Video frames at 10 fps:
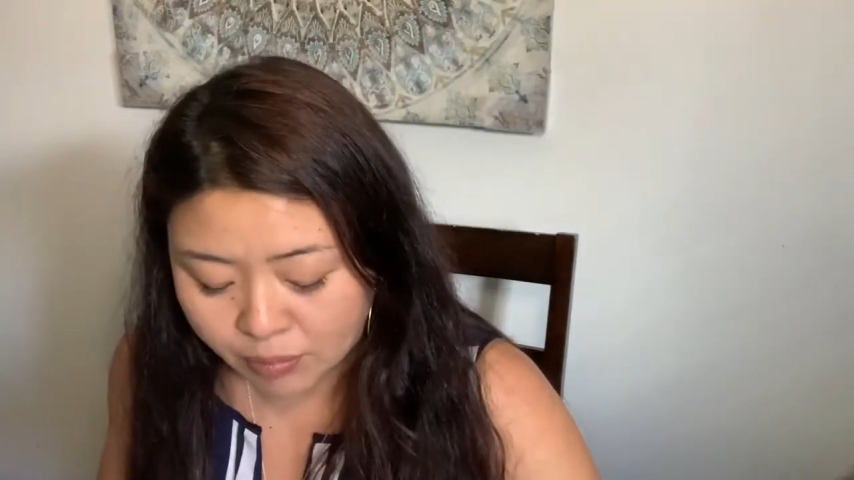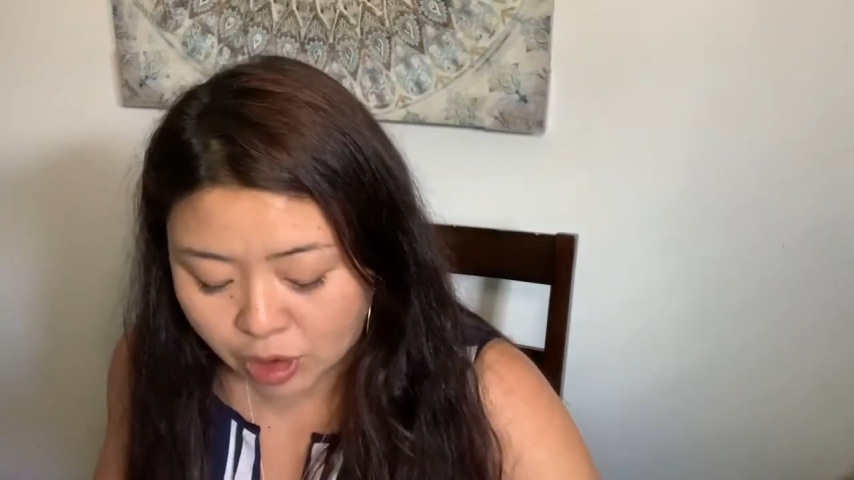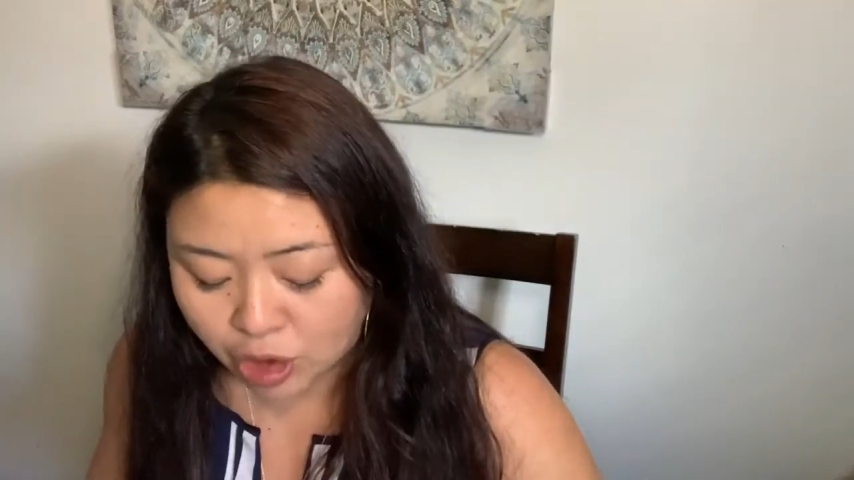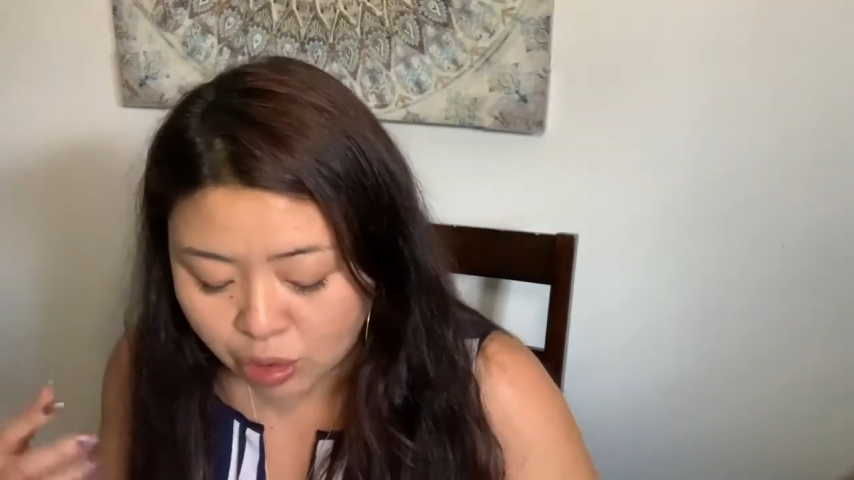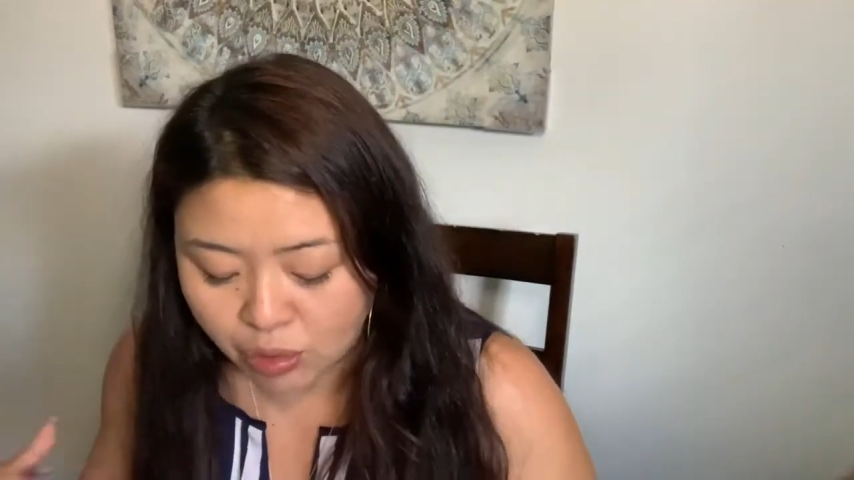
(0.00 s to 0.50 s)

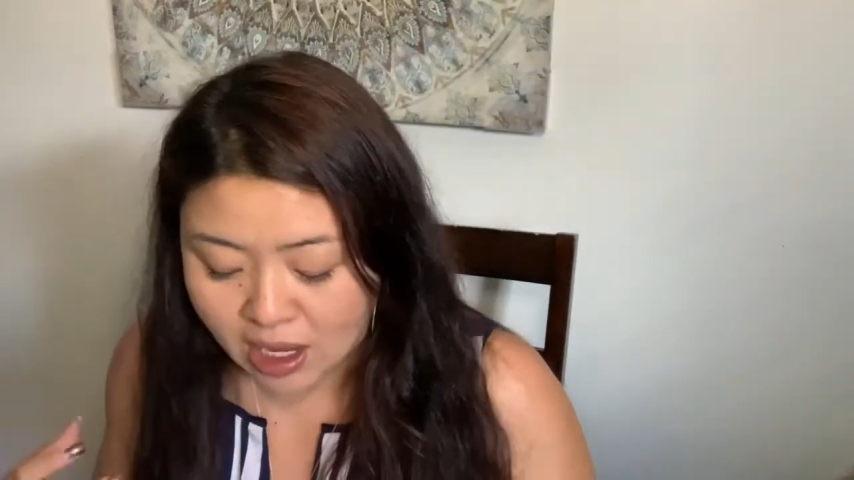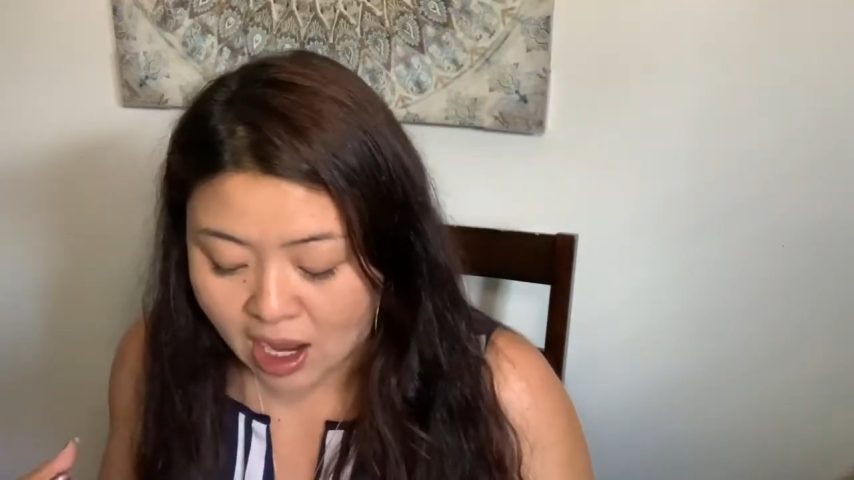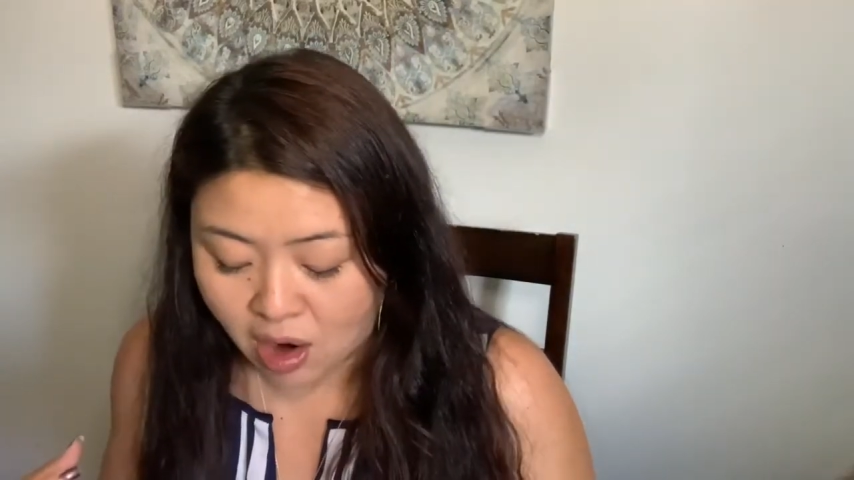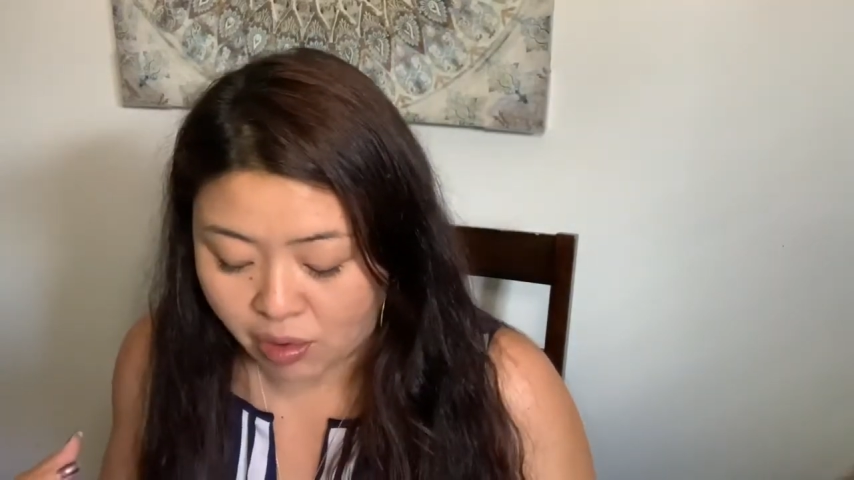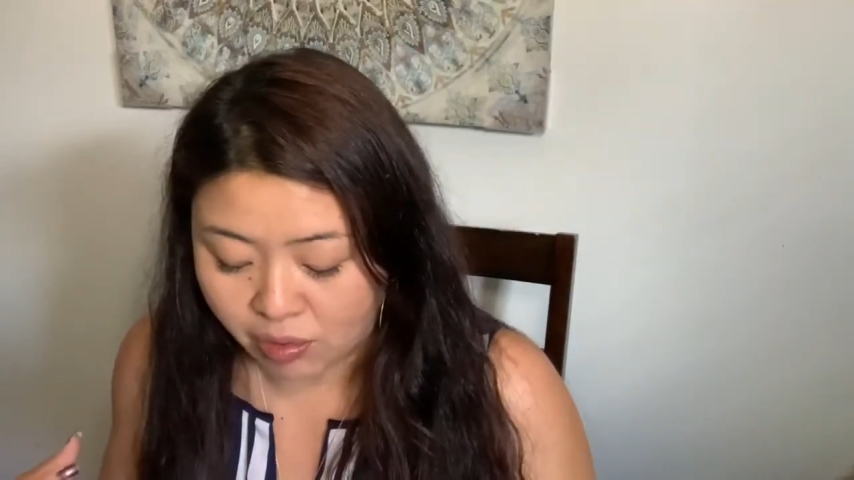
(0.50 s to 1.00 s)
you
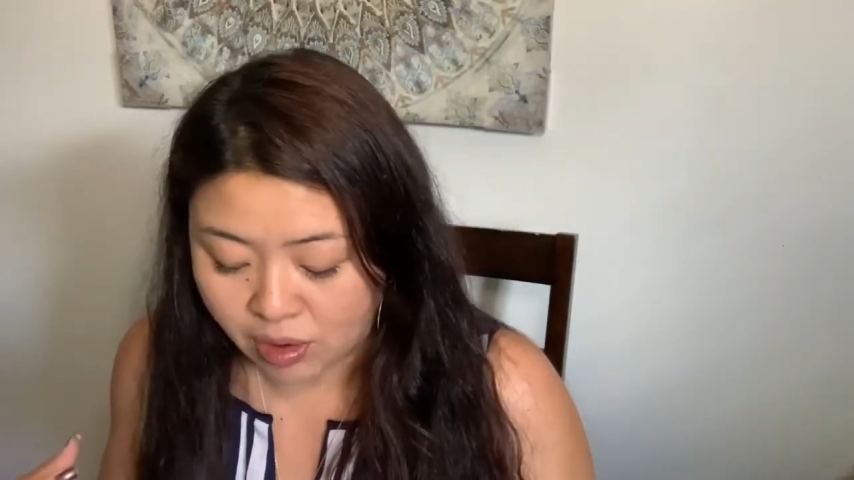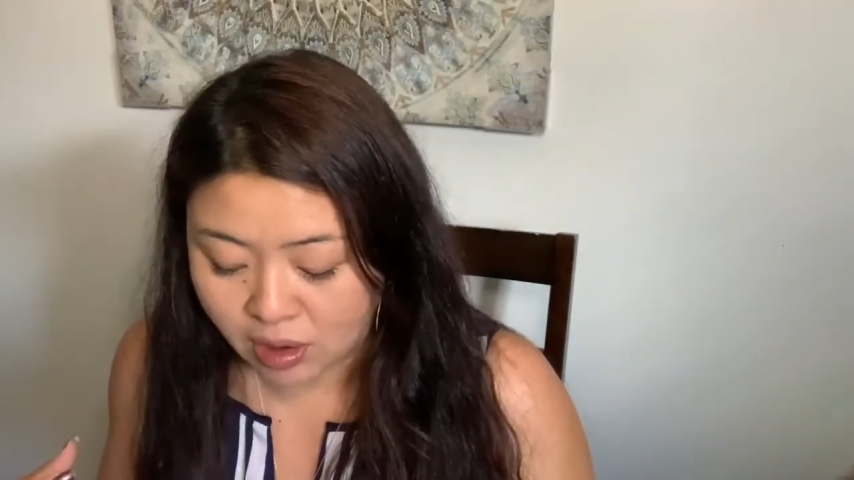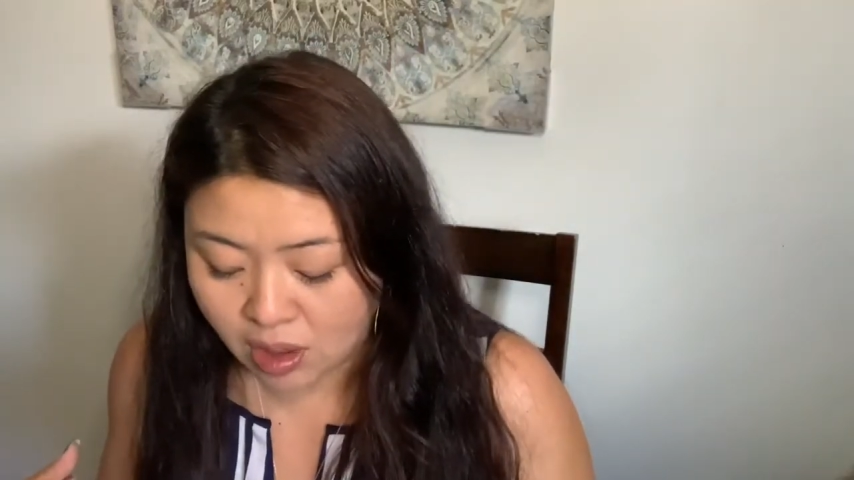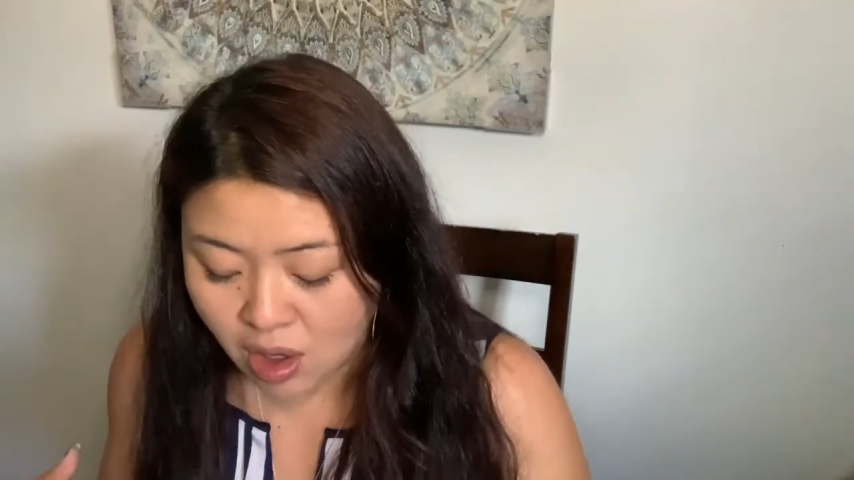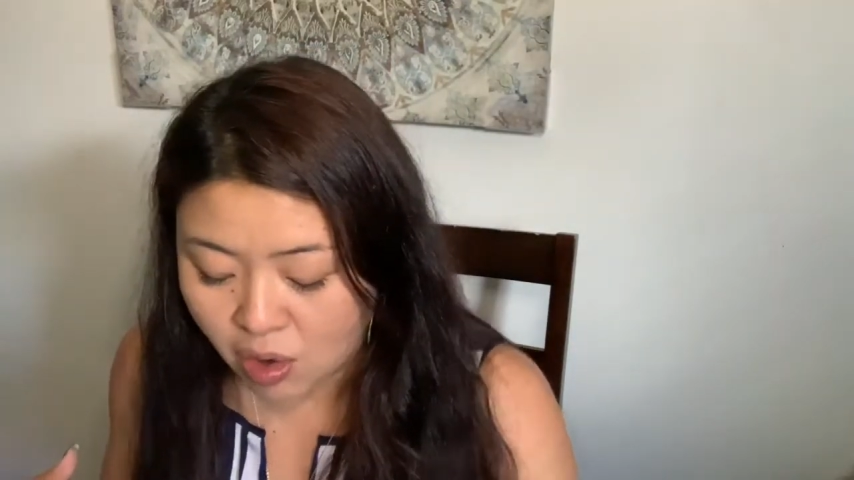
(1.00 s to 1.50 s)
now,
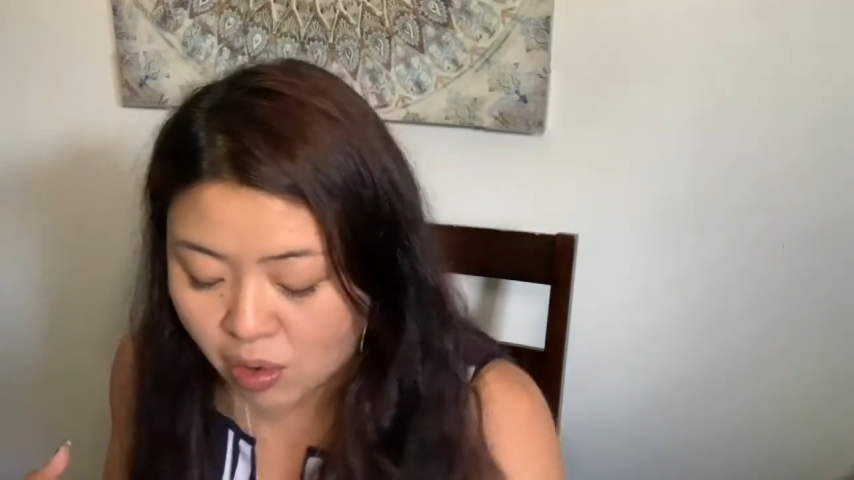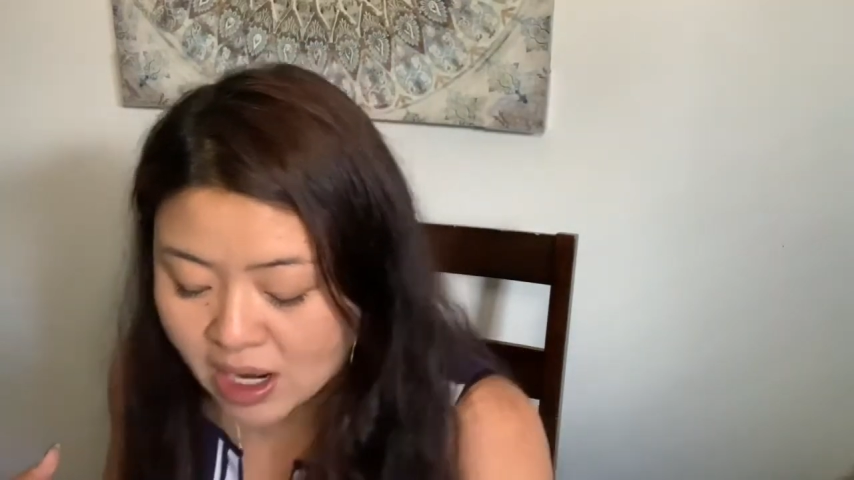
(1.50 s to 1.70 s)
you know,